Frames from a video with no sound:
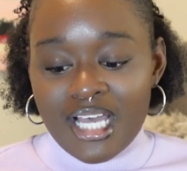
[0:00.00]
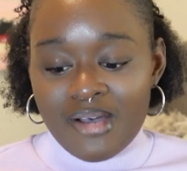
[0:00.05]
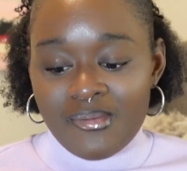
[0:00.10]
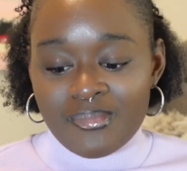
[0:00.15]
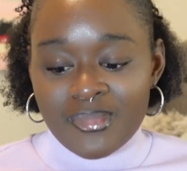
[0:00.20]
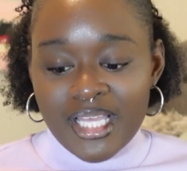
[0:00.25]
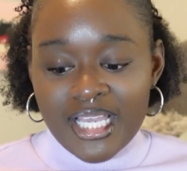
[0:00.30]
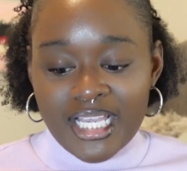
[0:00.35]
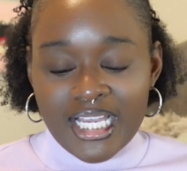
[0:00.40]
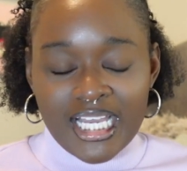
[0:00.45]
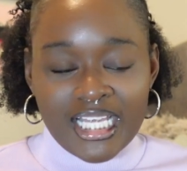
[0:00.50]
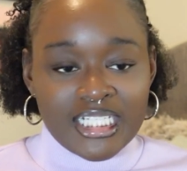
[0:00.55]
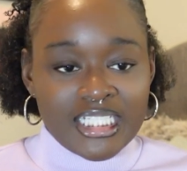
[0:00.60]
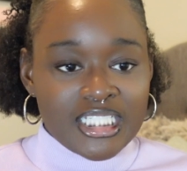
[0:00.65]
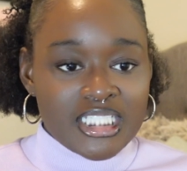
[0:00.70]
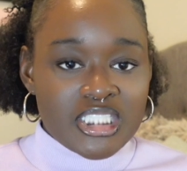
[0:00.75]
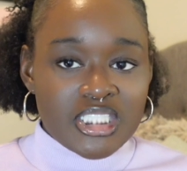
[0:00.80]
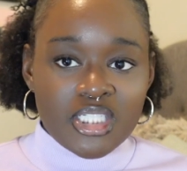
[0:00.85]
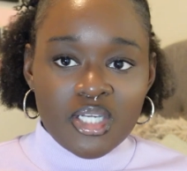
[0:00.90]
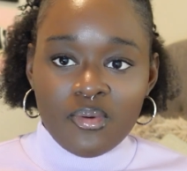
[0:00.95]
I'm like, I
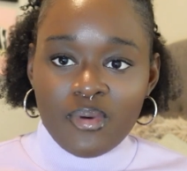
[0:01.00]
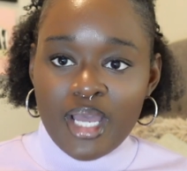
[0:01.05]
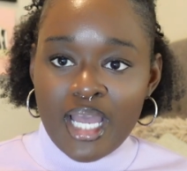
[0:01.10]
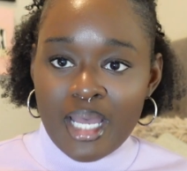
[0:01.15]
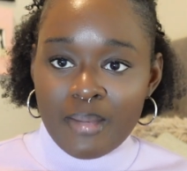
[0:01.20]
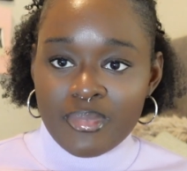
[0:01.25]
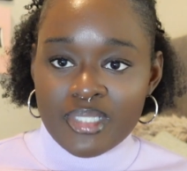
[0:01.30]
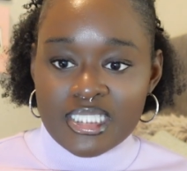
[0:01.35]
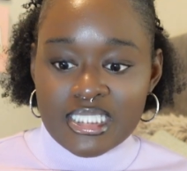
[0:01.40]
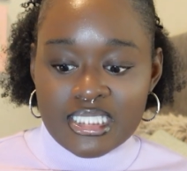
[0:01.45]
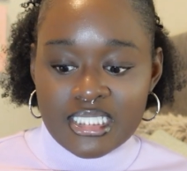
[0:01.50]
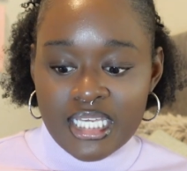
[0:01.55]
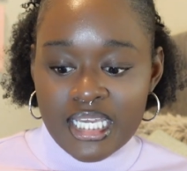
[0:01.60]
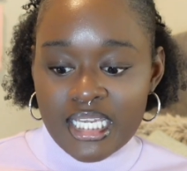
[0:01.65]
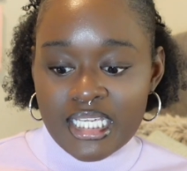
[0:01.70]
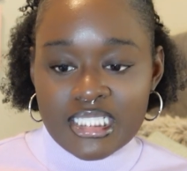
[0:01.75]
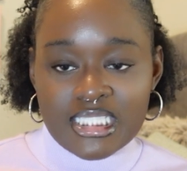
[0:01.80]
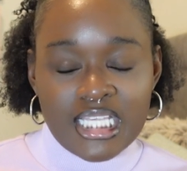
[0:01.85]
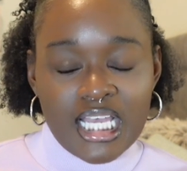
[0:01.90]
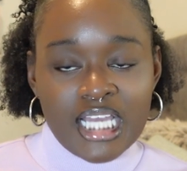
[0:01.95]
need to know what happens
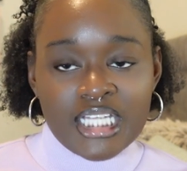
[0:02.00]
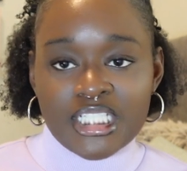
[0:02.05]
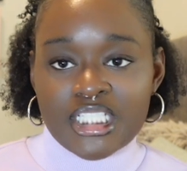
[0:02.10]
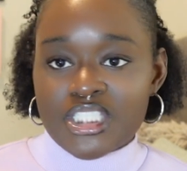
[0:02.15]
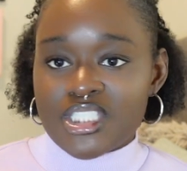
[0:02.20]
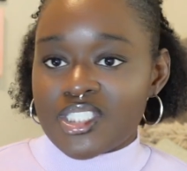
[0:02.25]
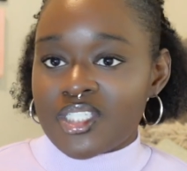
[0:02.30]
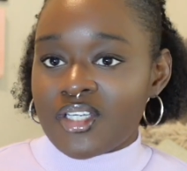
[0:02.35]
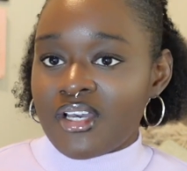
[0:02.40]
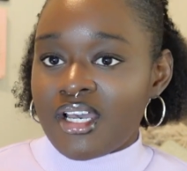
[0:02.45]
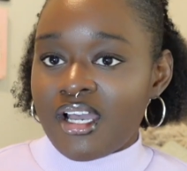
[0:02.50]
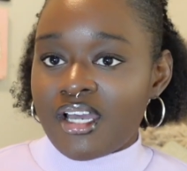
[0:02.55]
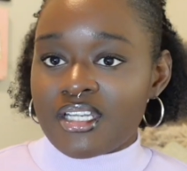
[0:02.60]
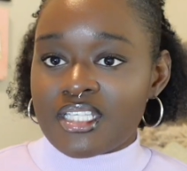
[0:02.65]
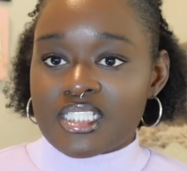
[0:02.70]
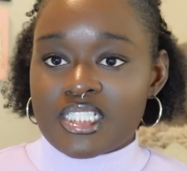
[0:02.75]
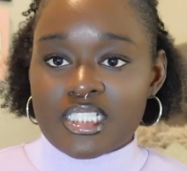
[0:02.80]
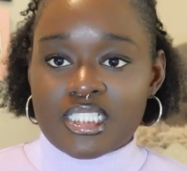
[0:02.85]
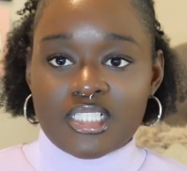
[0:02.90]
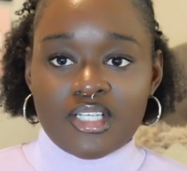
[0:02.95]
next. I need to know how
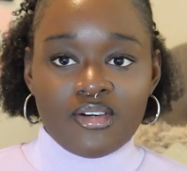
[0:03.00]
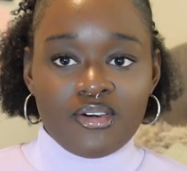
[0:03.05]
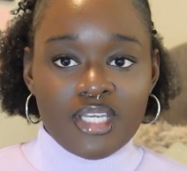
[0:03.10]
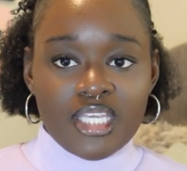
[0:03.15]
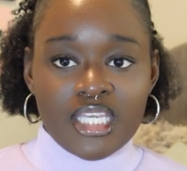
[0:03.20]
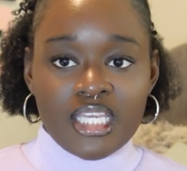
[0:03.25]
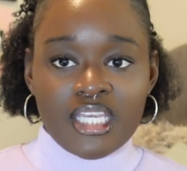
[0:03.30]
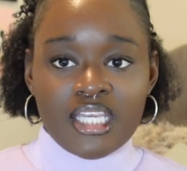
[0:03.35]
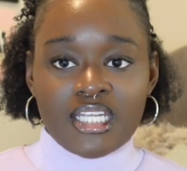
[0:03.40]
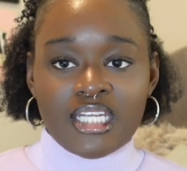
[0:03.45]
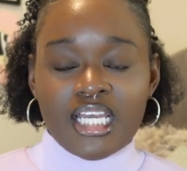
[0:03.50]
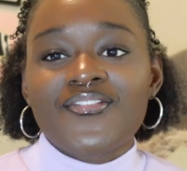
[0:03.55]
this is going to end.